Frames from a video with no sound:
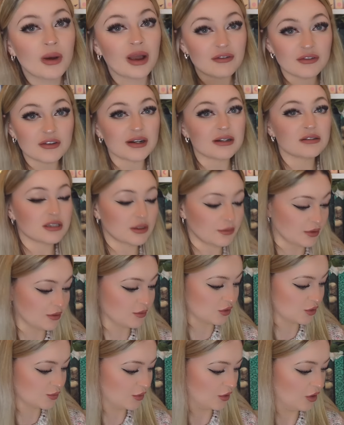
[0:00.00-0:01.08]
but everything else I pretty
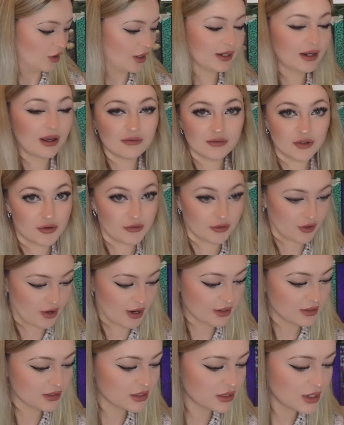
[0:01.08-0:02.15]
much bought and I have no
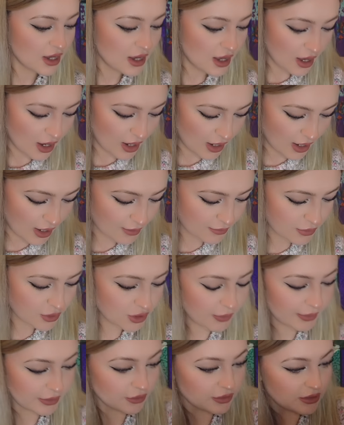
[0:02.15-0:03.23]
regrets um
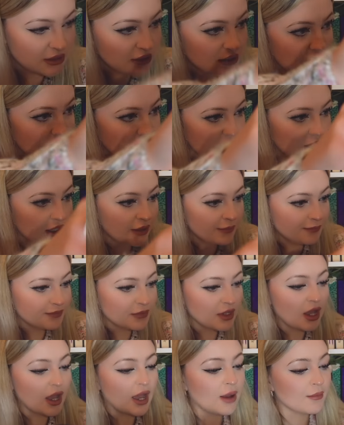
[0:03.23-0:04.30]
so I got this t-shirt
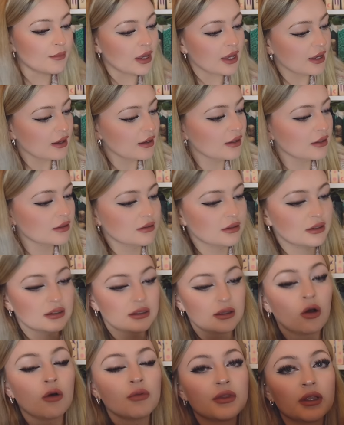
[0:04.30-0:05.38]
um here
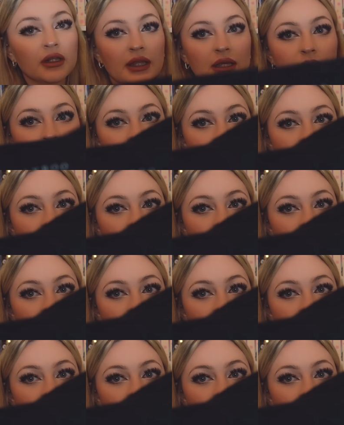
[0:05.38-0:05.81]
on the label